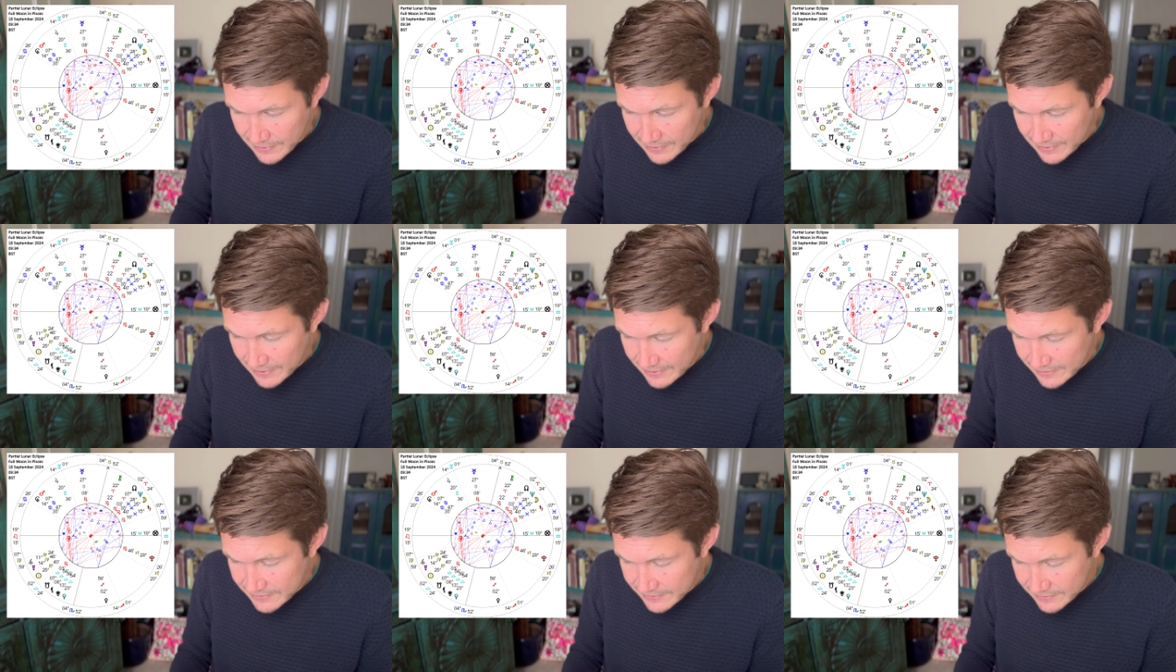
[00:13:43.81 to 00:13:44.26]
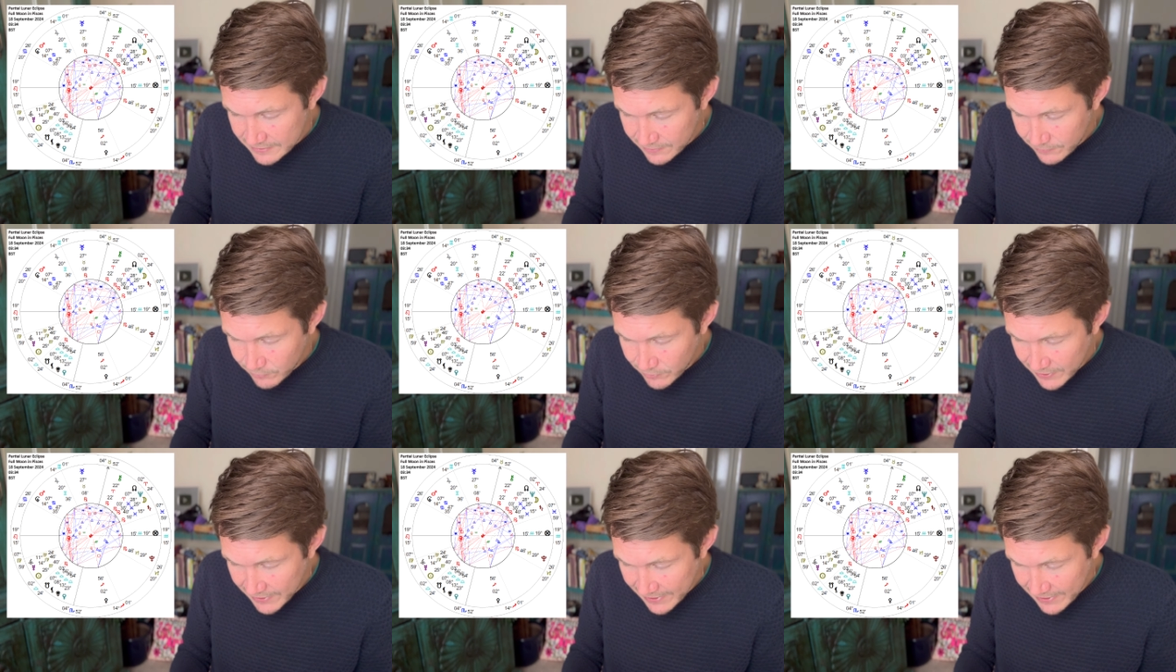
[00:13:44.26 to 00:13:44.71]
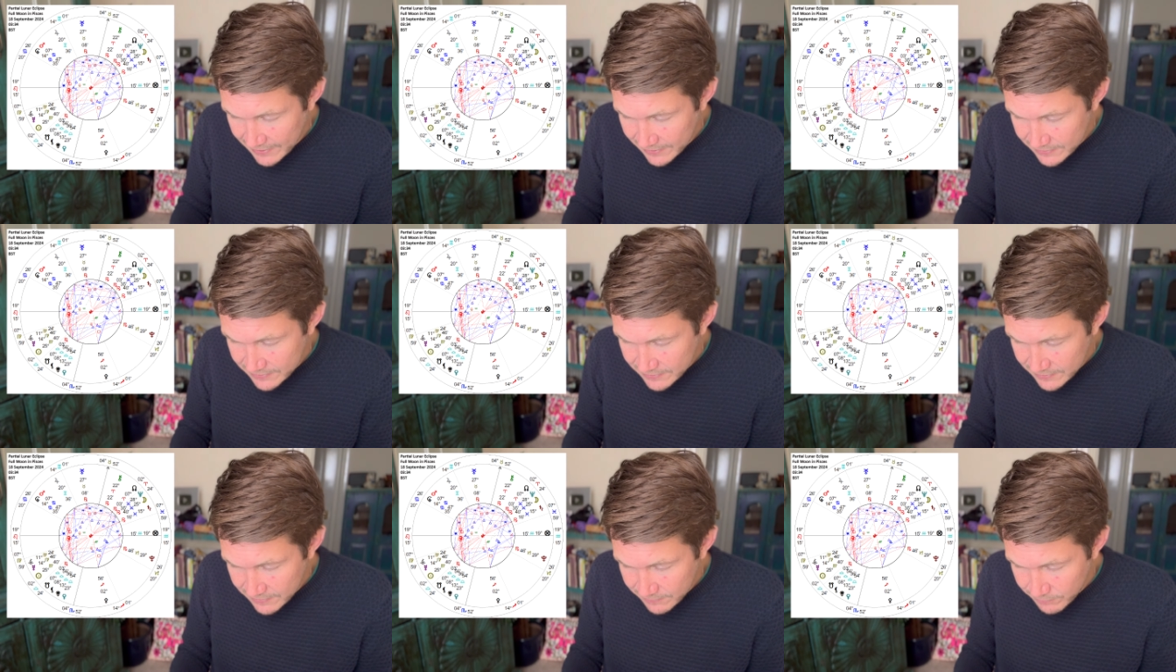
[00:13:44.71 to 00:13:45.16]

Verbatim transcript: Let's see what else. The